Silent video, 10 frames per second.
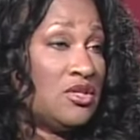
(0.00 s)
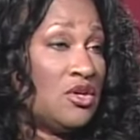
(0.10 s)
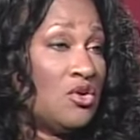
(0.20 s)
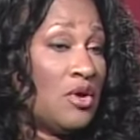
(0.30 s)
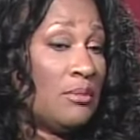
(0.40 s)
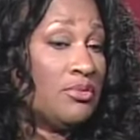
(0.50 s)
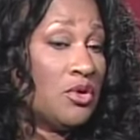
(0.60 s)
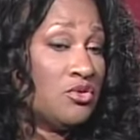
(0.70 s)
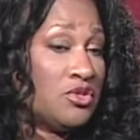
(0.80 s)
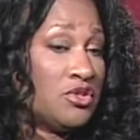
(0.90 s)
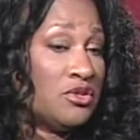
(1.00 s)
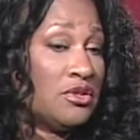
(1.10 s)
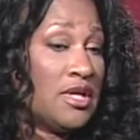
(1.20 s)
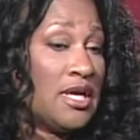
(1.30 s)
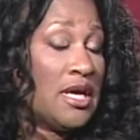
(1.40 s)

you know, approached her,